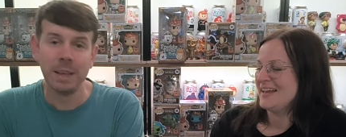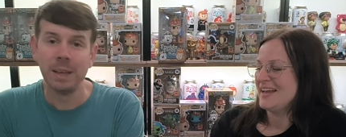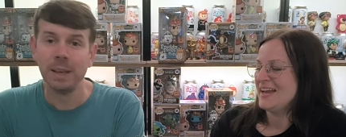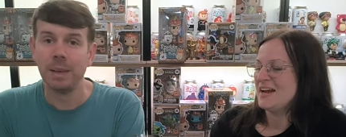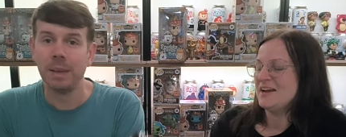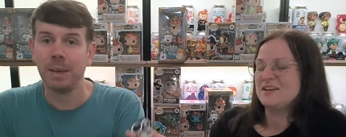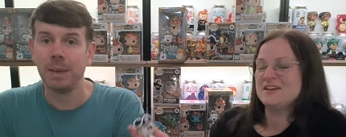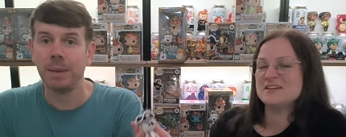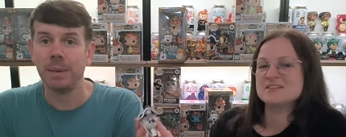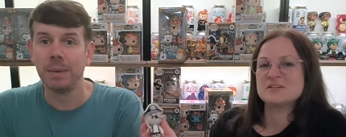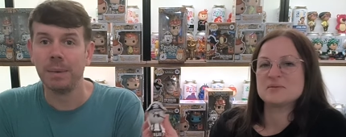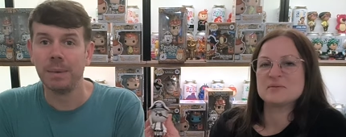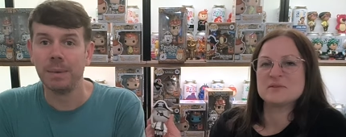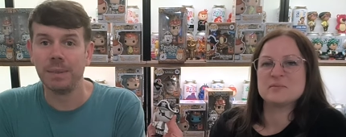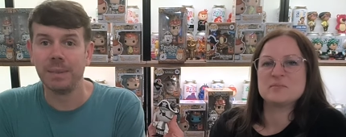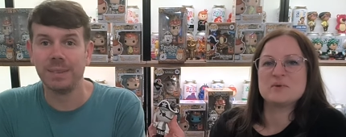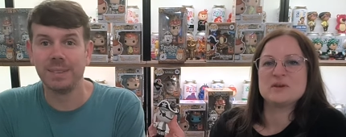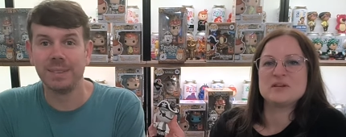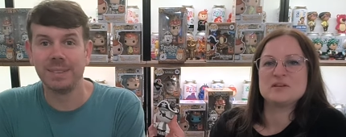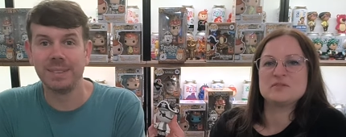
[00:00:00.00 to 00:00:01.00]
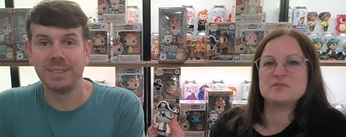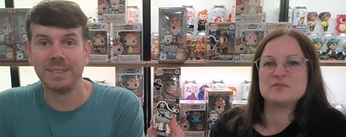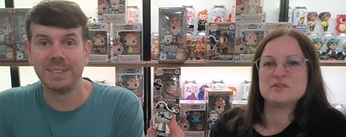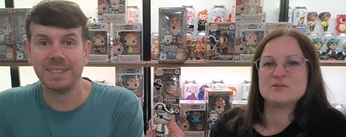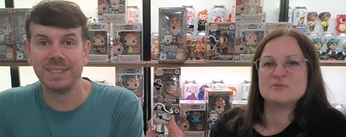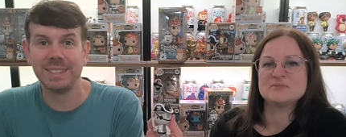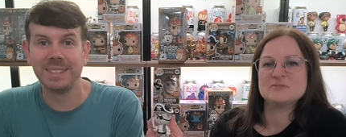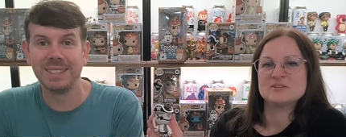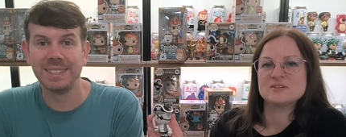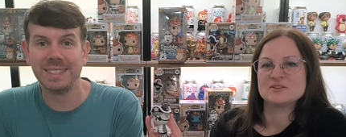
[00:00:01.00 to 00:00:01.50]
Speaker 1: It looks like them weird
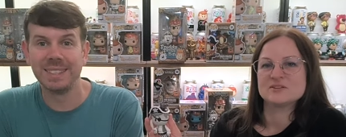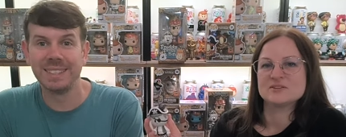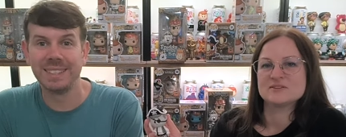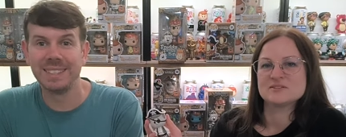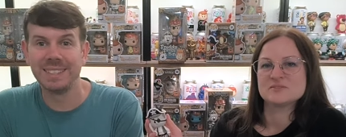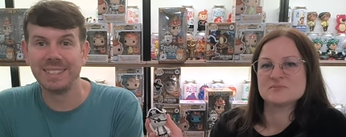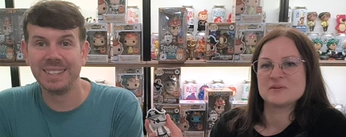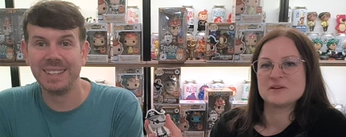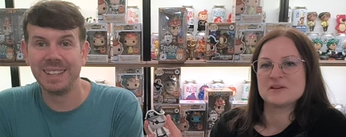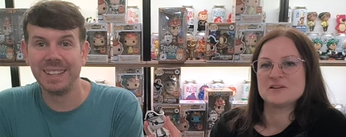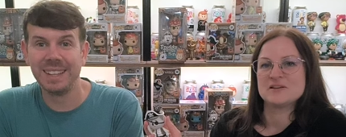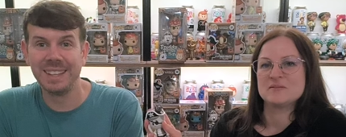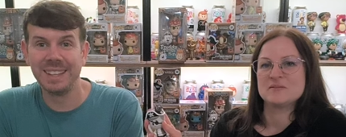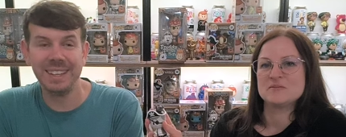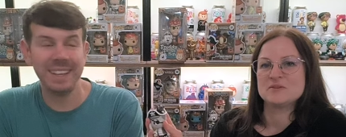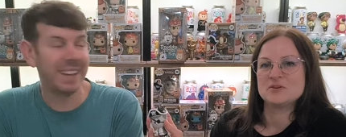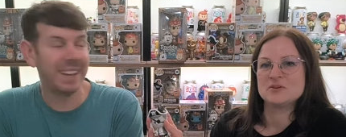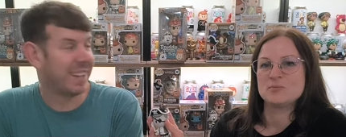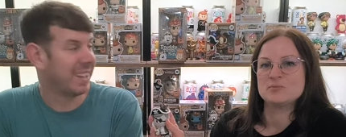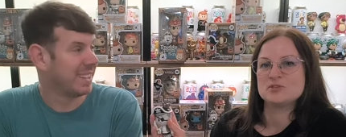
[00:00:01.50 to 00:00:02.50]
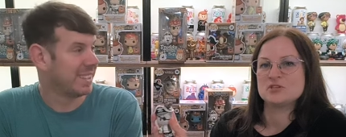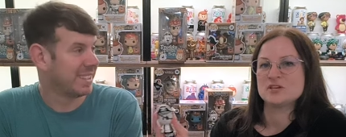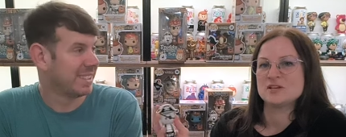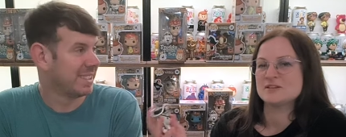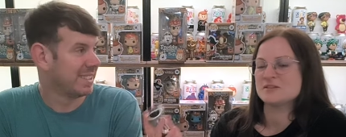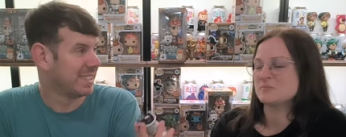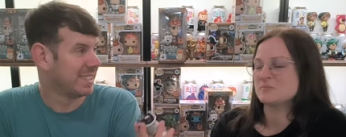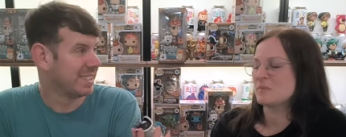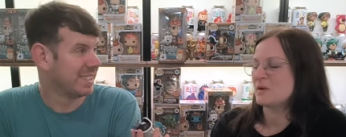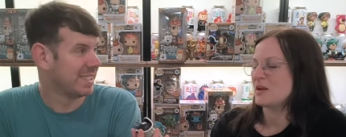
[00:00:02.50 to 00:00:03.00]
filters where the
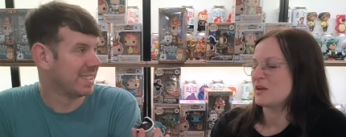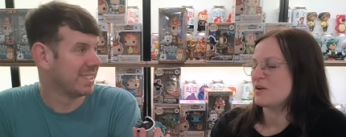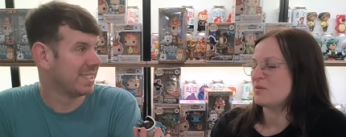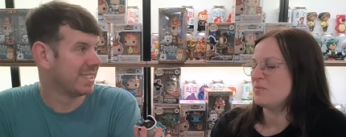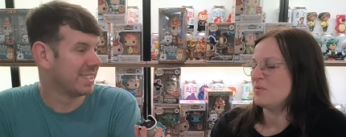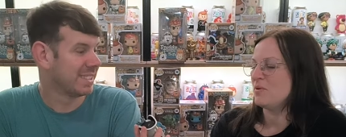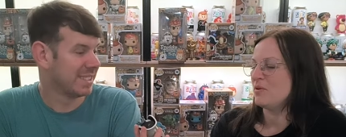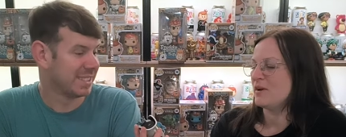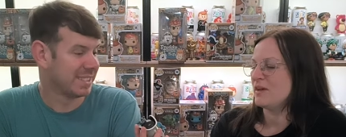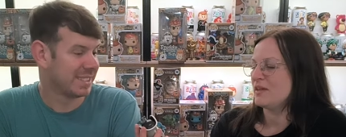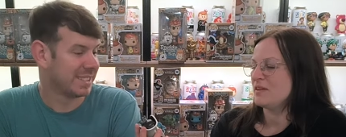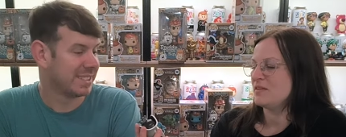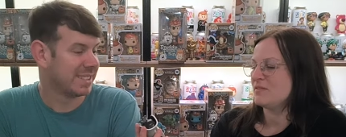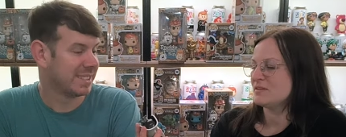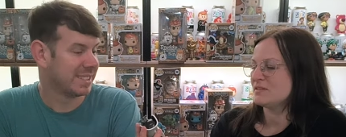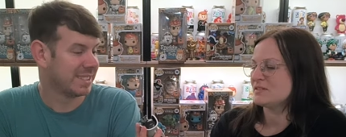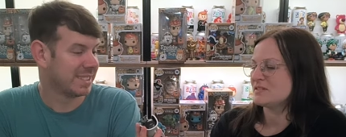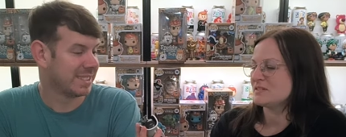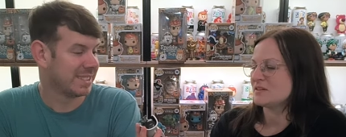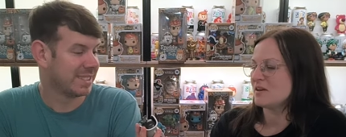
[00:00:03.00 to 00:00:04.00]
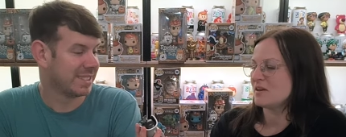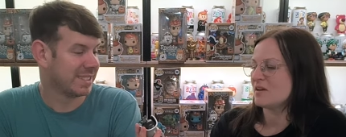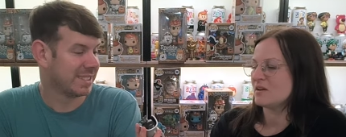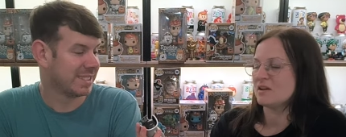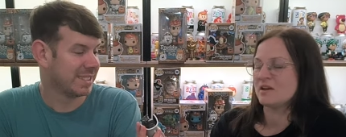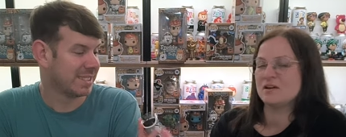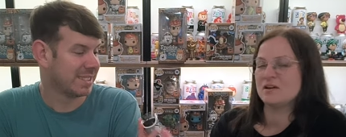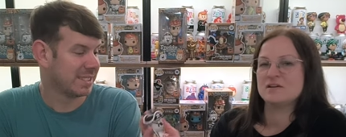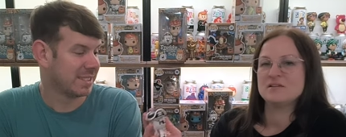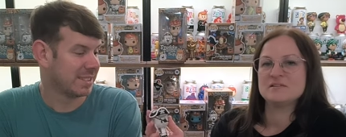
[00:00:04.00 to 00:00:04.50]
object's black and white and the rest is
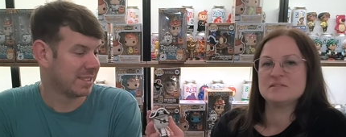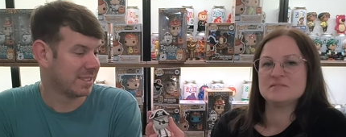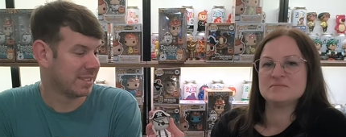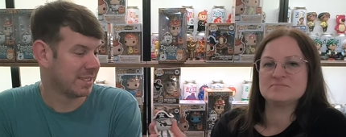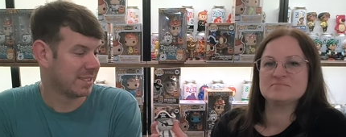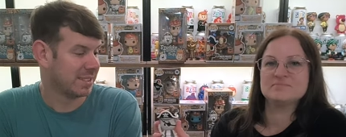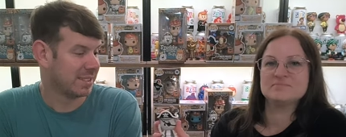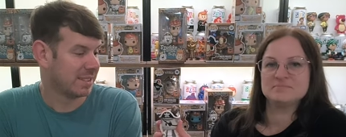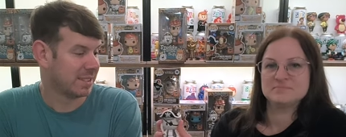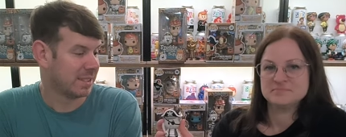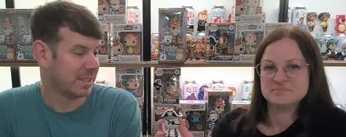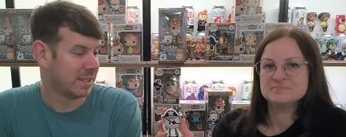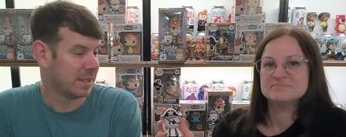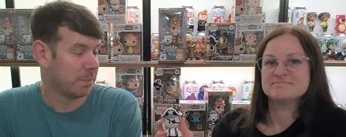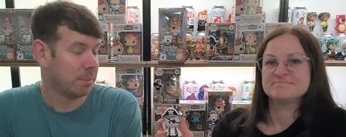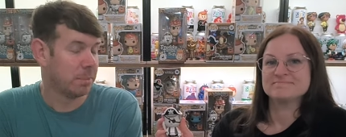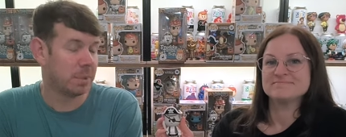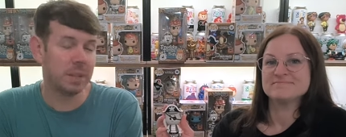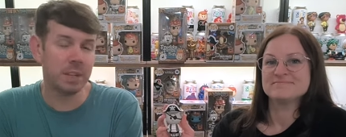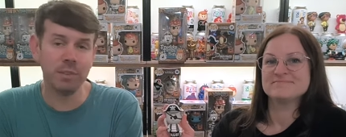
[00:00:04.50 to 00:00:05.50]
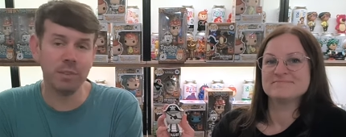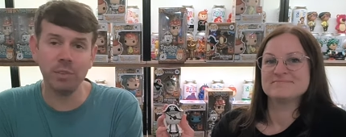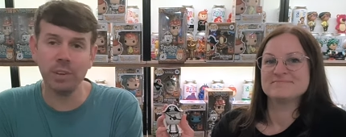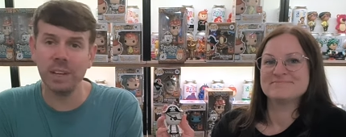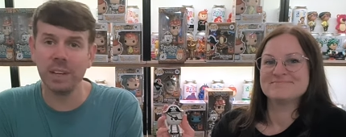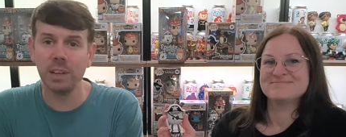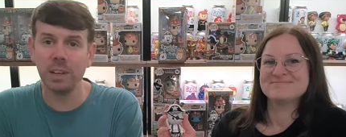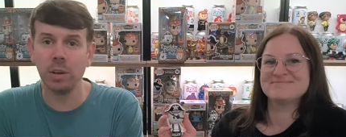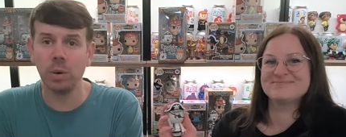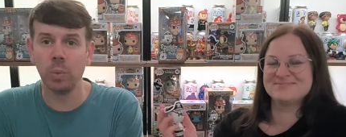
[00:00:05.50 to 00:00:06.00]
colour. Hmm.
Speaker 2: But they're really
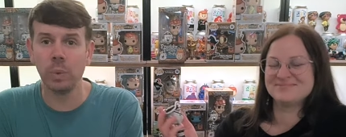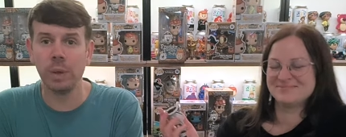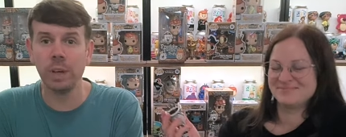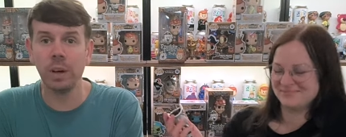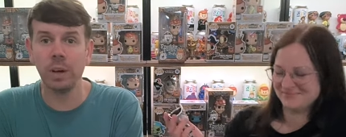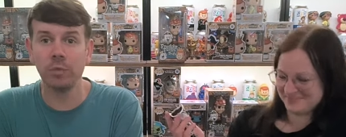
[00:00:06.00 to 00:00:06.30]
cool. We've got a